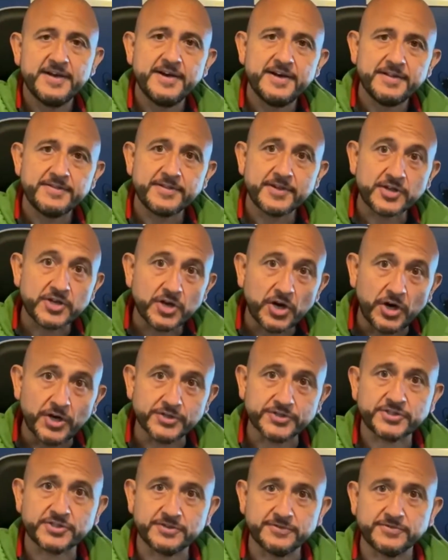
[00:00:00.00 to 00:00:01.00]
the
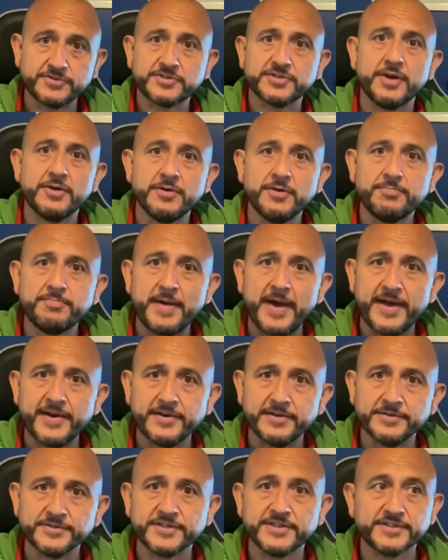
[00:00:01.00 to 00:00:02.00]
cost of solar
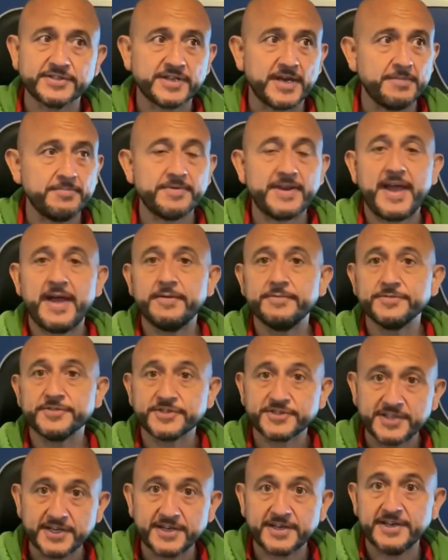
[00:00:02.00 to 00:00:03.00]
panels has come down
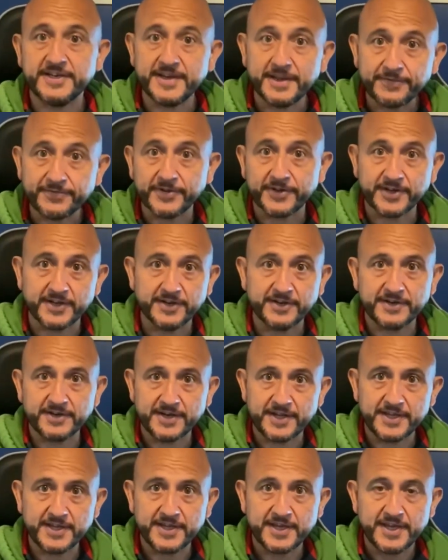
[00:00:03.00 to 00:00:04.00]

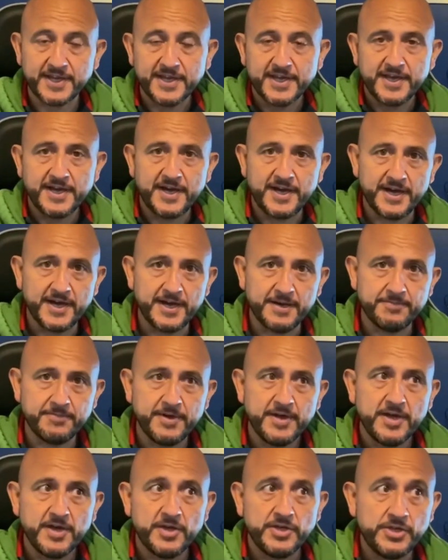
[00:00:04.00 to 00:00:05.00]
significantly.
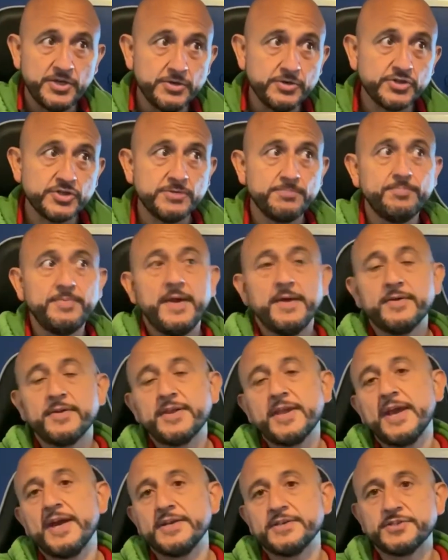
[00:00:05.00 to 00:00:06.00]
You should be able to
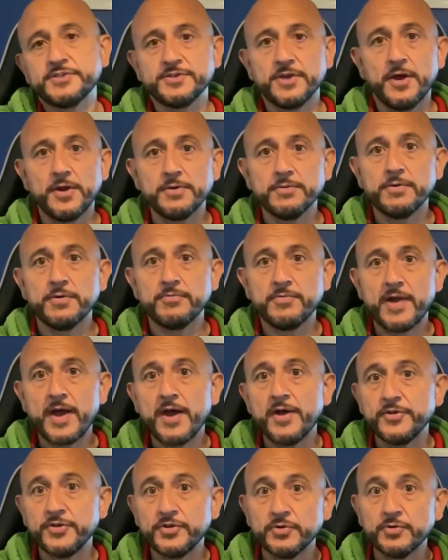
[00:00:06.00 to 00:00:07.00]
get a solar array
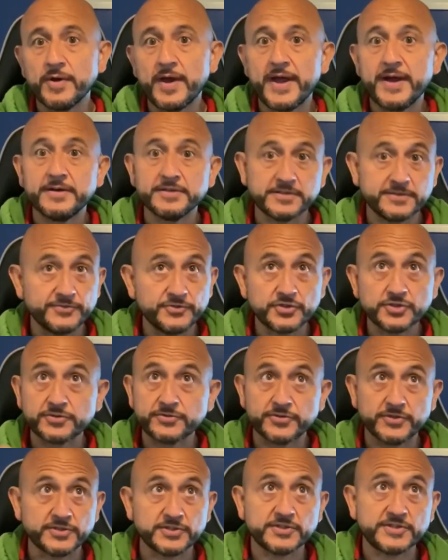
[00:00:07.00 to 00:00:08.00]
on your house just through
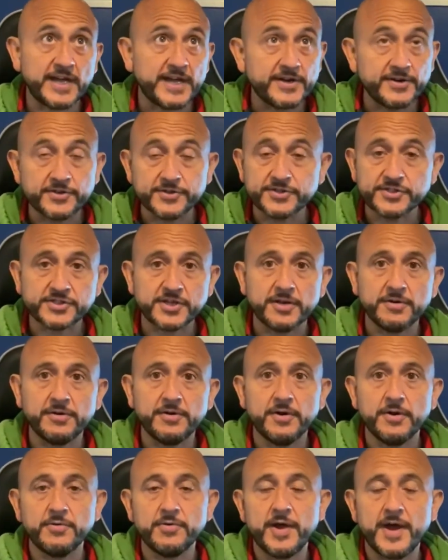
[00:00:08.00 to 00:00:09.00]
a standard
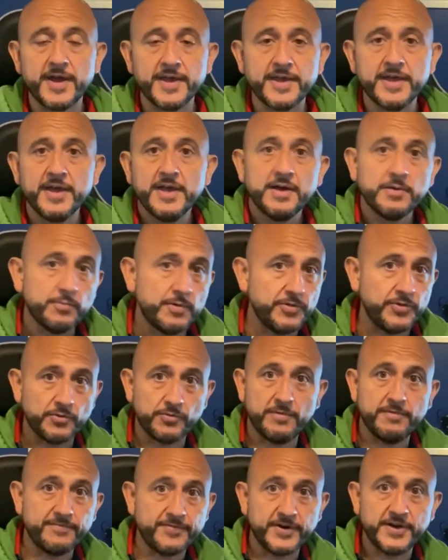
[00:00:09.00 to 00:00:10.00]
solar array with your
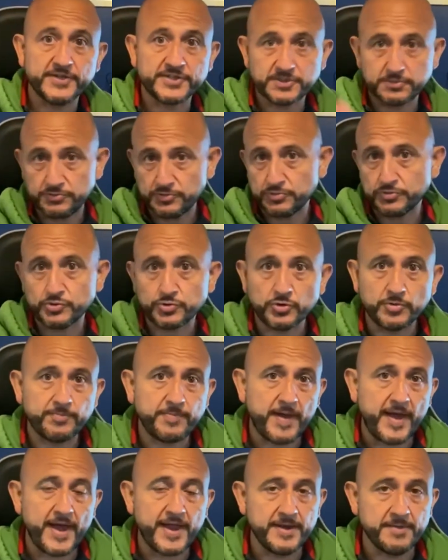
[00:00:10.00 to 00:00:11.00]
inverter, which we'll talk
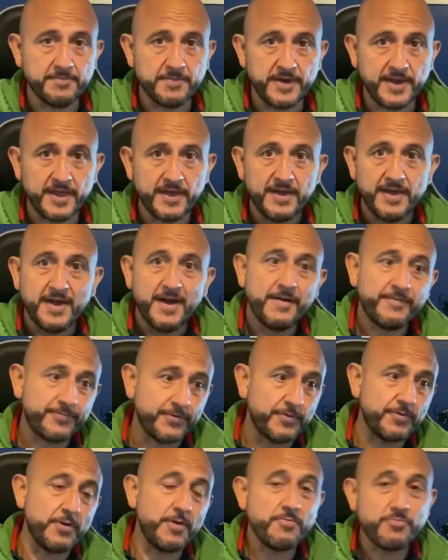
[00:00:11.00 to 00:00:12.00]
about in a minute,
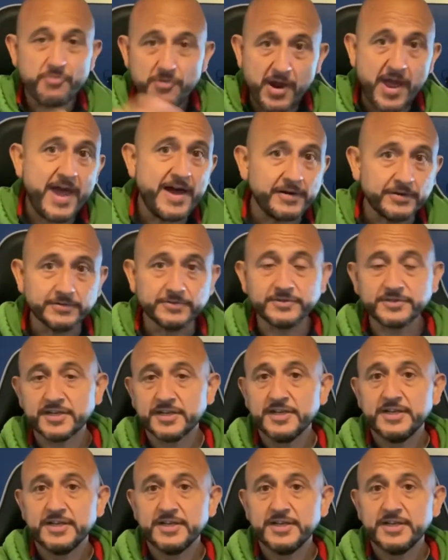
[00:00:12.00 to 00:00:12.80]
for around